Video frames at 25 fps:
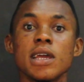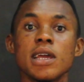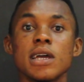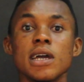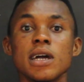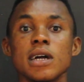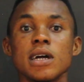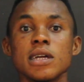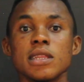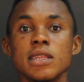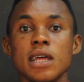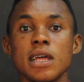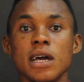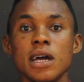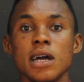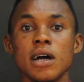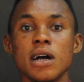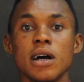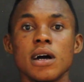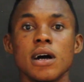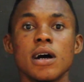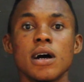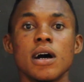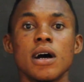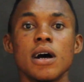the
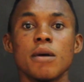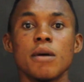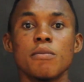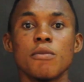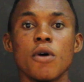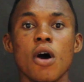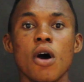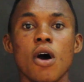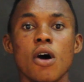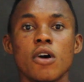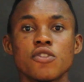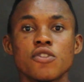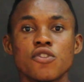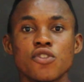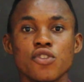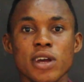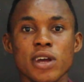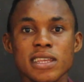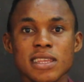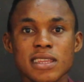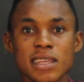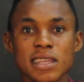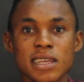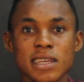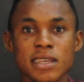
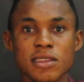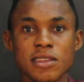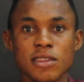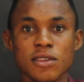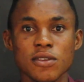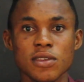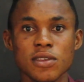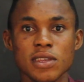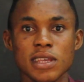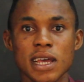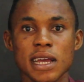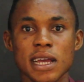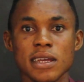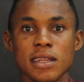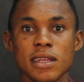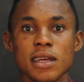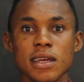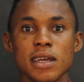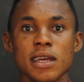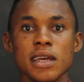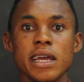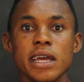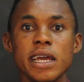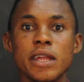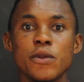altruistic suicide,
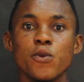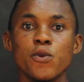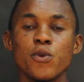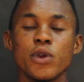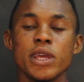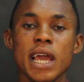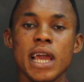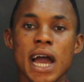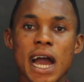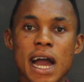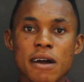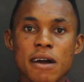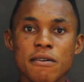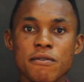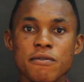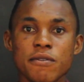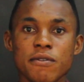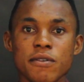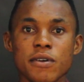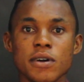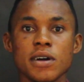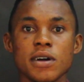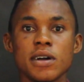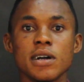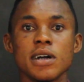and we have
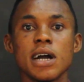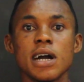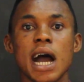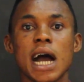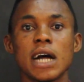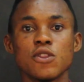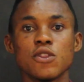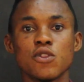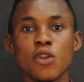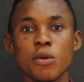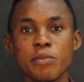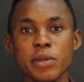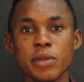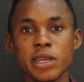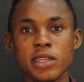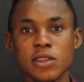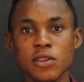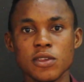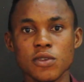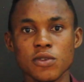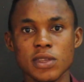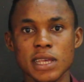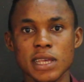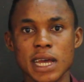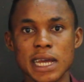anomic
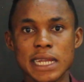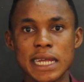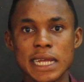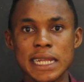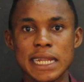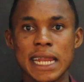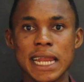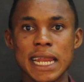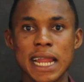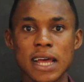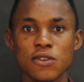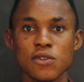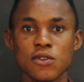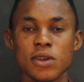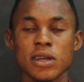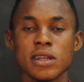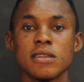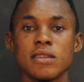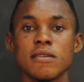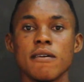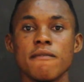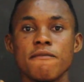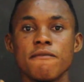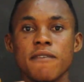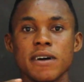suicide, and the last one is
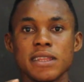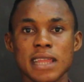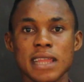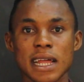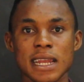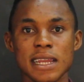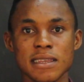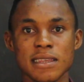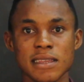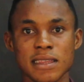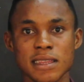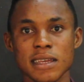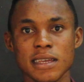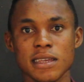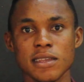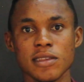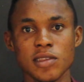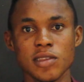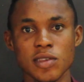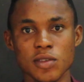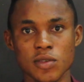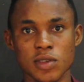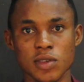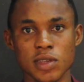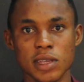fatalistic
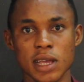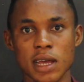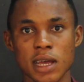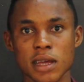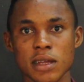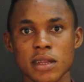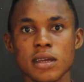suicide.